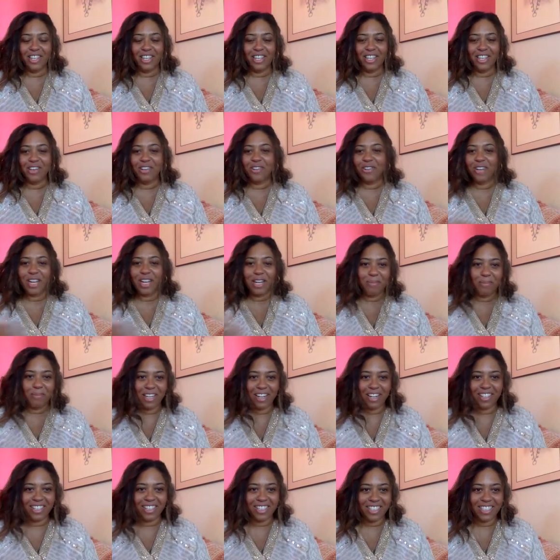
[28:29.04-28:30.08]

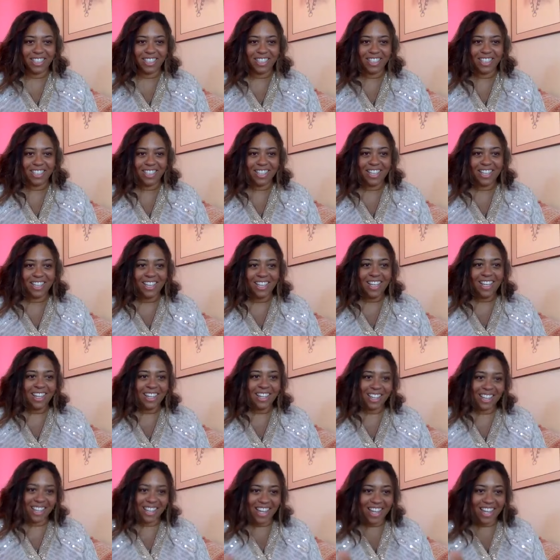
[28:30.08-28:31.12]
incredibly artistic.
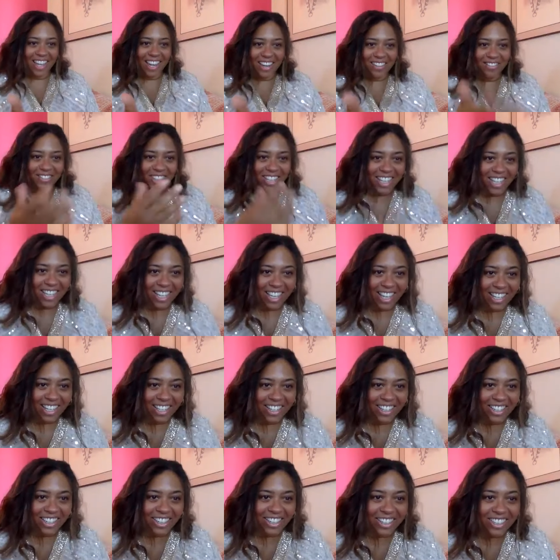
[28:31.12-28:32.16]
Like Gayette, I'm looking at
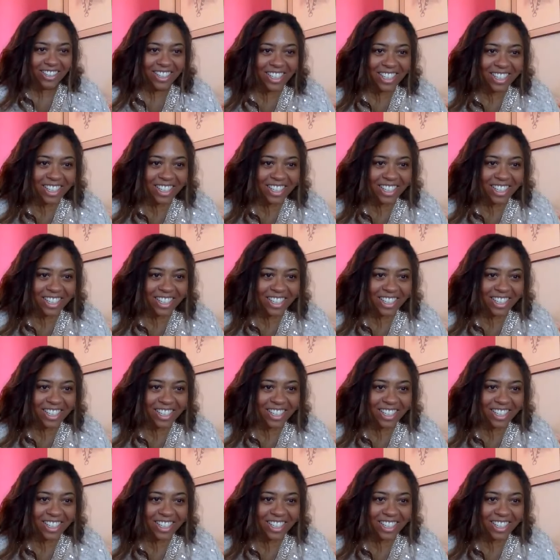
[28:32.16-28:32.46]
your